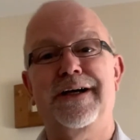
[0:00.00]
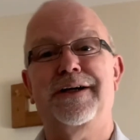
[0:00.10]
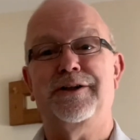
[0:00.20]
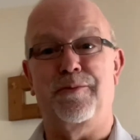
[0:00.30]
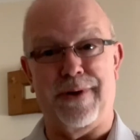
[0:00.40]

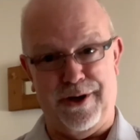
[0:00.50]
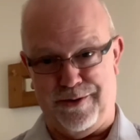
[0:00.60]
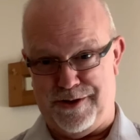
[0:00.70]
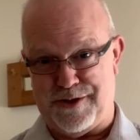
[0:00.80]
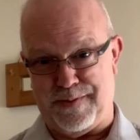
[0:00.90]
depending
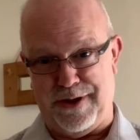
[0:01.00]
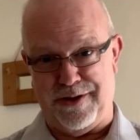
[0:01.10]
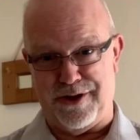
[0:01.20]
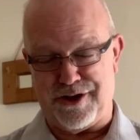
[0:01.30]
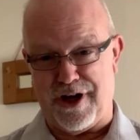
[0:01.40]
on the speed of
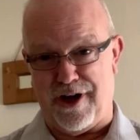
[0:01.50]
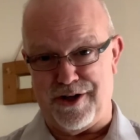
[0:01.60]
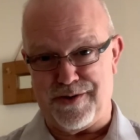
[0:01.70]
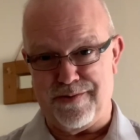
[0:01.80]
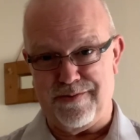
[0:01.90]
the
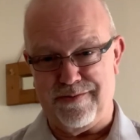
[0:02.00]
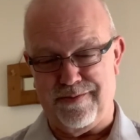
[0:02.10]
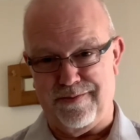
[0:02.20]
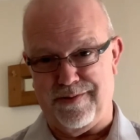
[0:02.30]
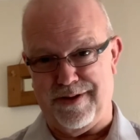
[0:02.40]
charge,
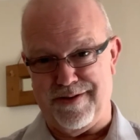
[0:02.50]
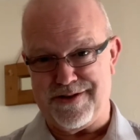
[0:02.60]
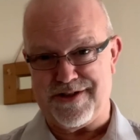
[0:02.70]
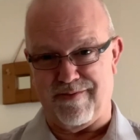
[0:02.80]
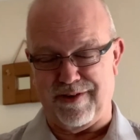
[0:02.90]
whether it's
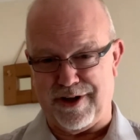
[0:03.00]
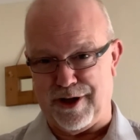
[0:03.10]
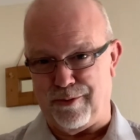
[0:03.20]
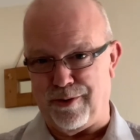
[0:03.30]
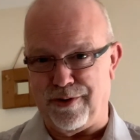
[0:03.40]
7
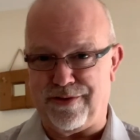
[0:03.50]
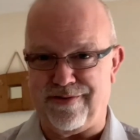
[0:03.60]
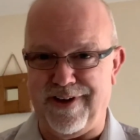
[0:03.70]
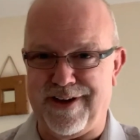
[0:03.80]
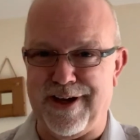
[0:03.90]
kilowatt or
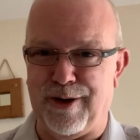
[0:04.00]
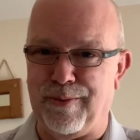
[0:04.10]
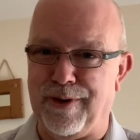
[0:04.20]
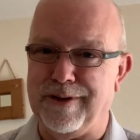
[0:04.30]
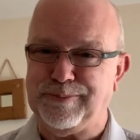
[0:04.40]
3
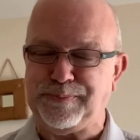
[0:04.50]
kilowatt.